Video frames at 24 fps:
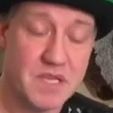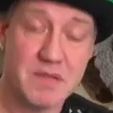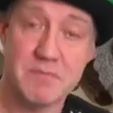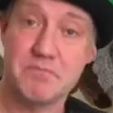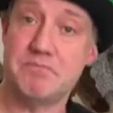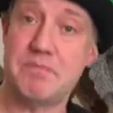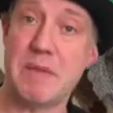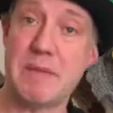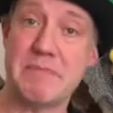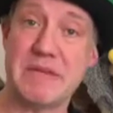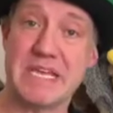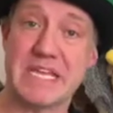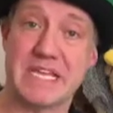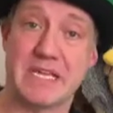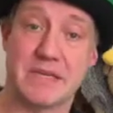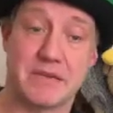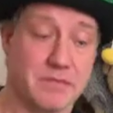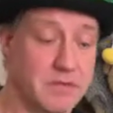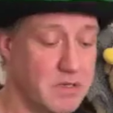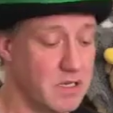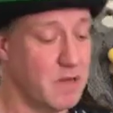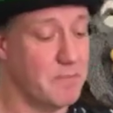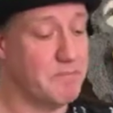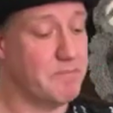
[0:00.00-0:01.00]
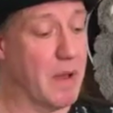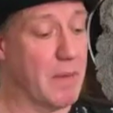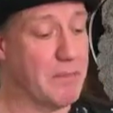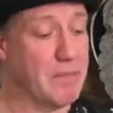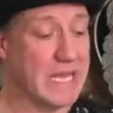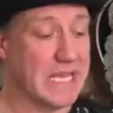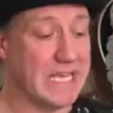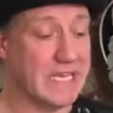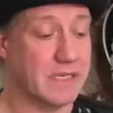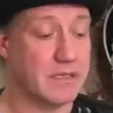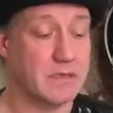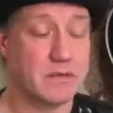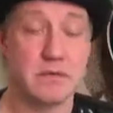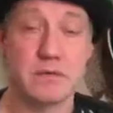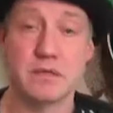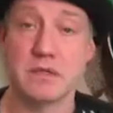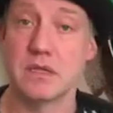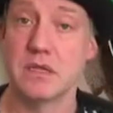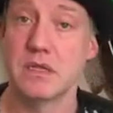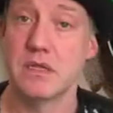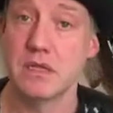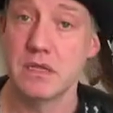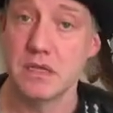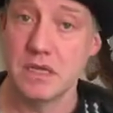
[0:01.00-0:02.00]
bibbing and bobbing,
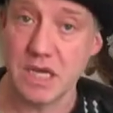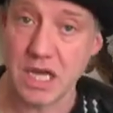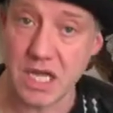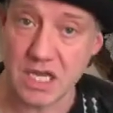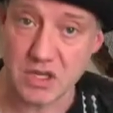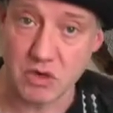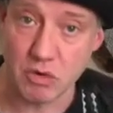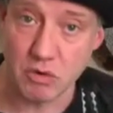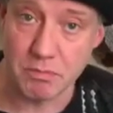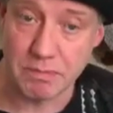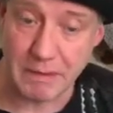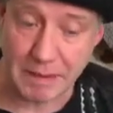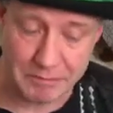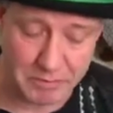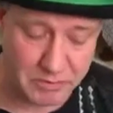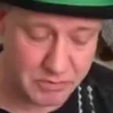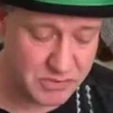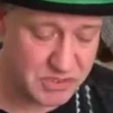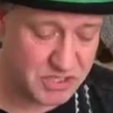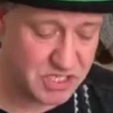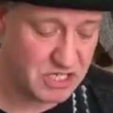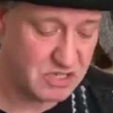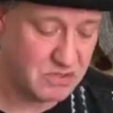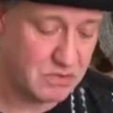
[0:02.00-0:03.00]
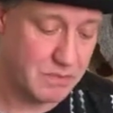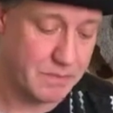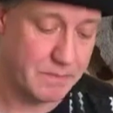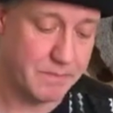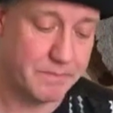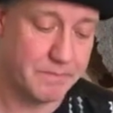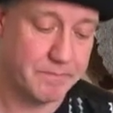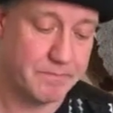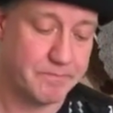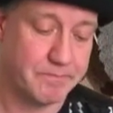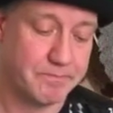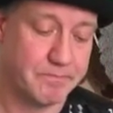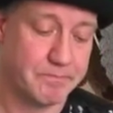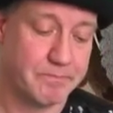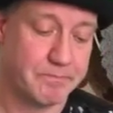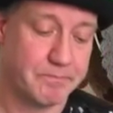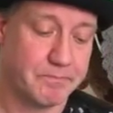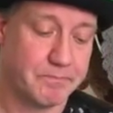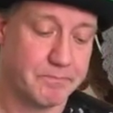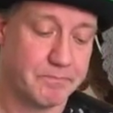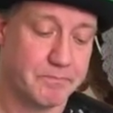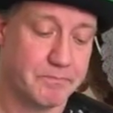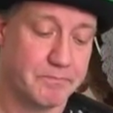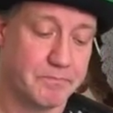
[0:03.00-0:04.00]
like all bubbles do.
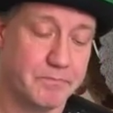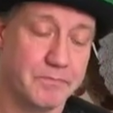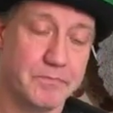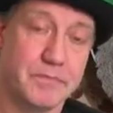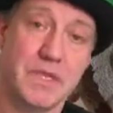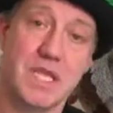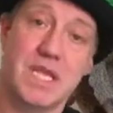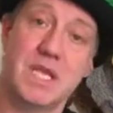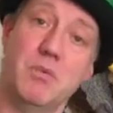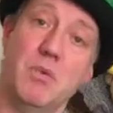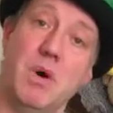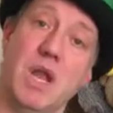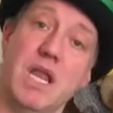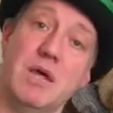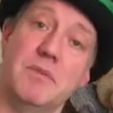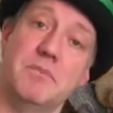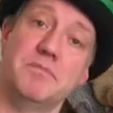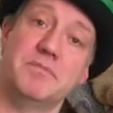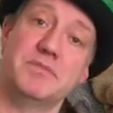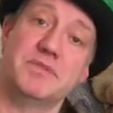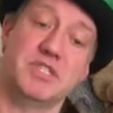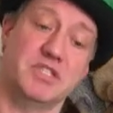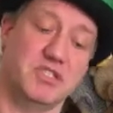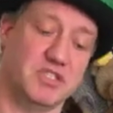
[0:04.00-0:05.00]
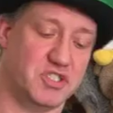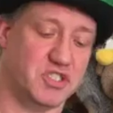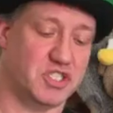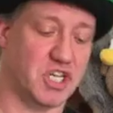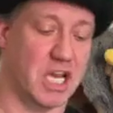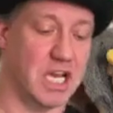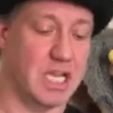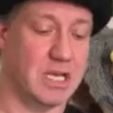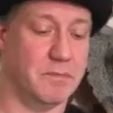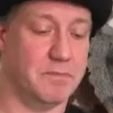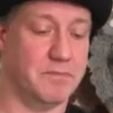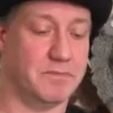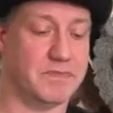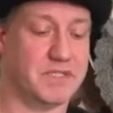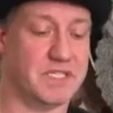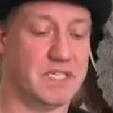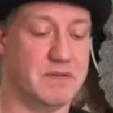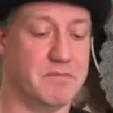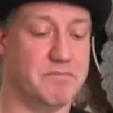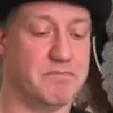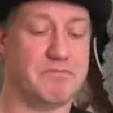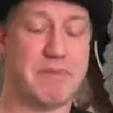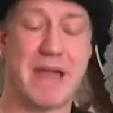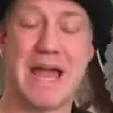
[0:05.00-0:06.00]
He walloped and dolloped
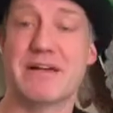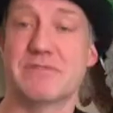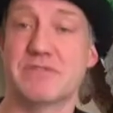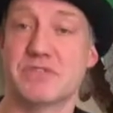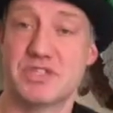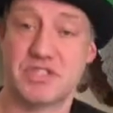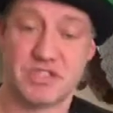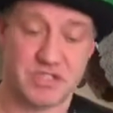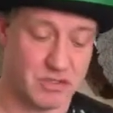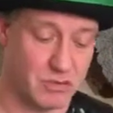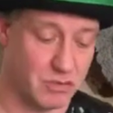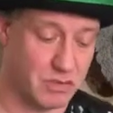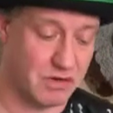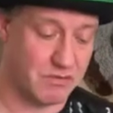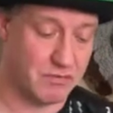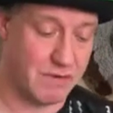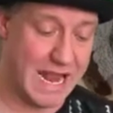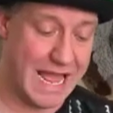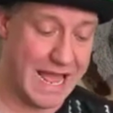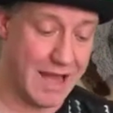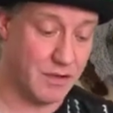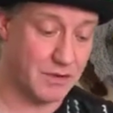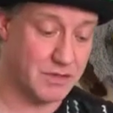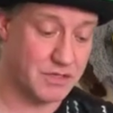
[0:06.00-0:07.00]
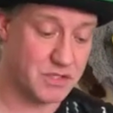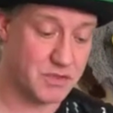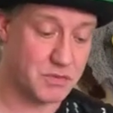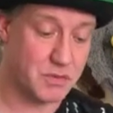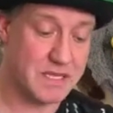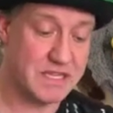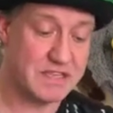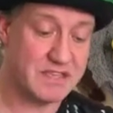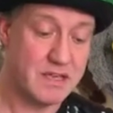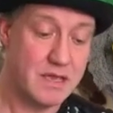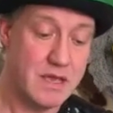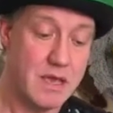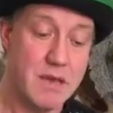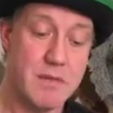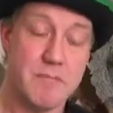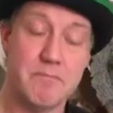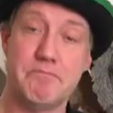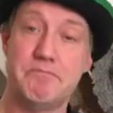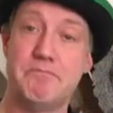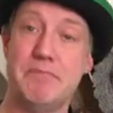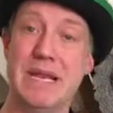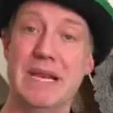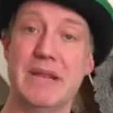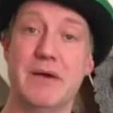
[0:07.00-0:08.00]
and bounced all around with
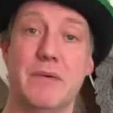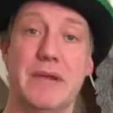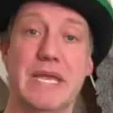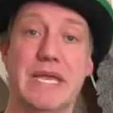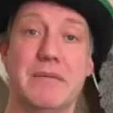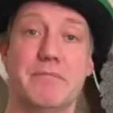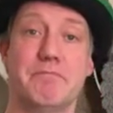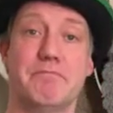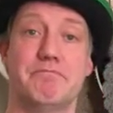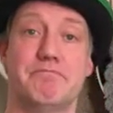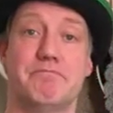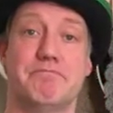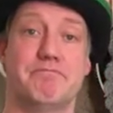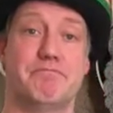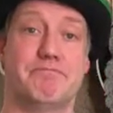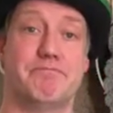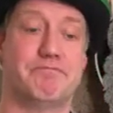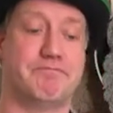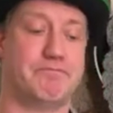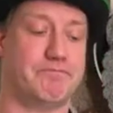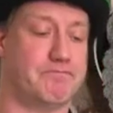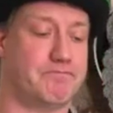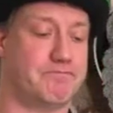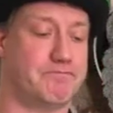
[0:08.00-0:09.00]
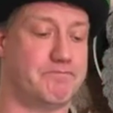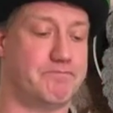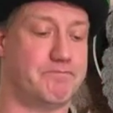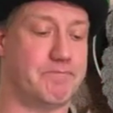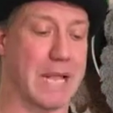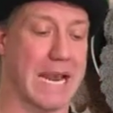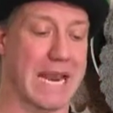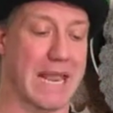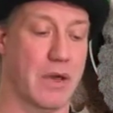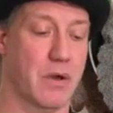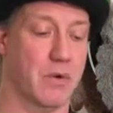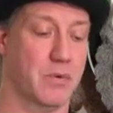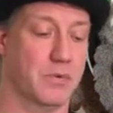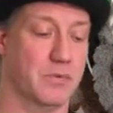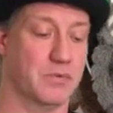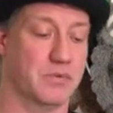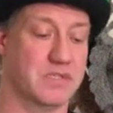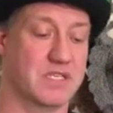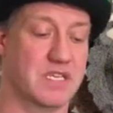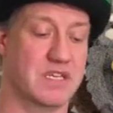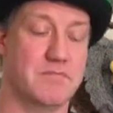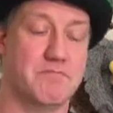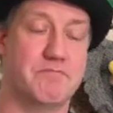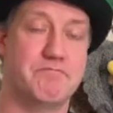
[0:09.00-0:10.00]
billowing bellows
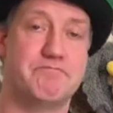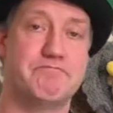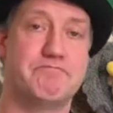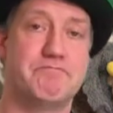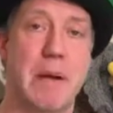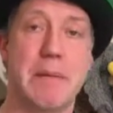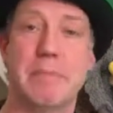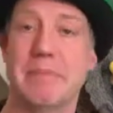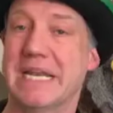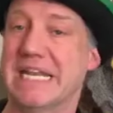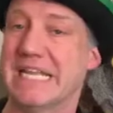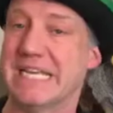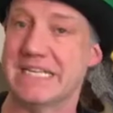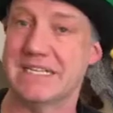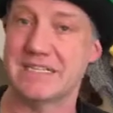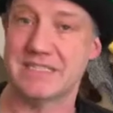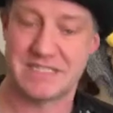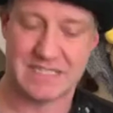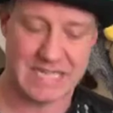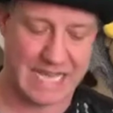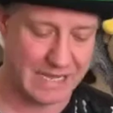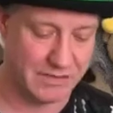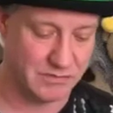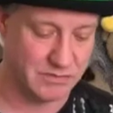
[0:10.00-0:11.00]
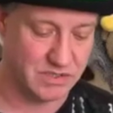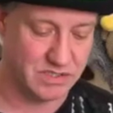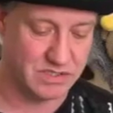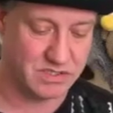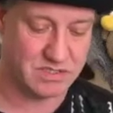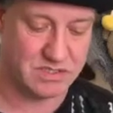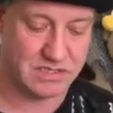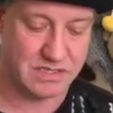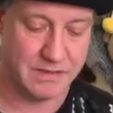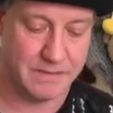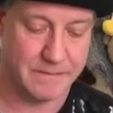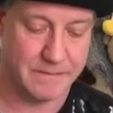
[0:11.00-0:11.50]
and bubbling sounds.